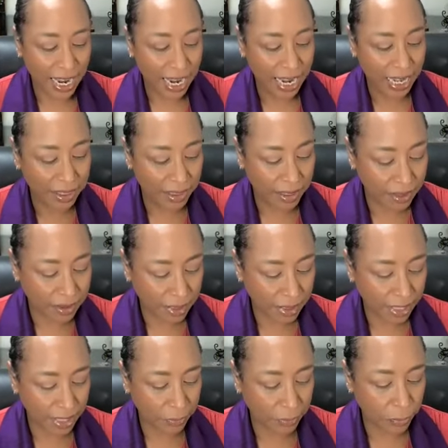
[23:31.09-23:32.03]
And the,
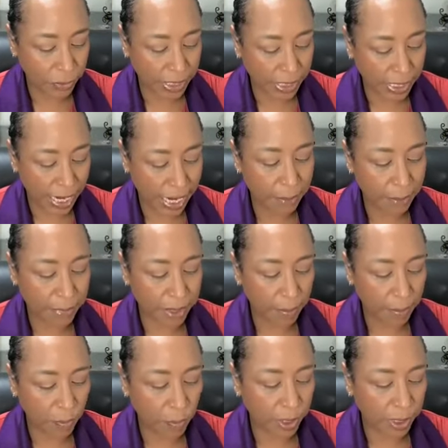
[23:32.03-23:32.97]
the what came
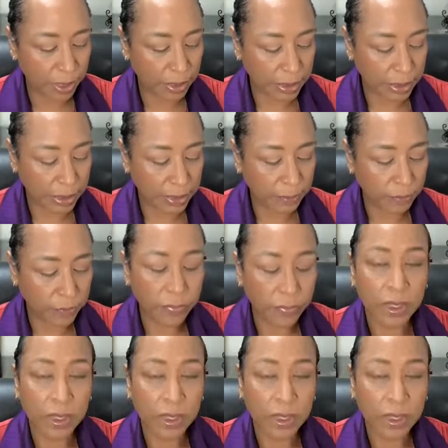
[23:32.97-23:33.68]
up was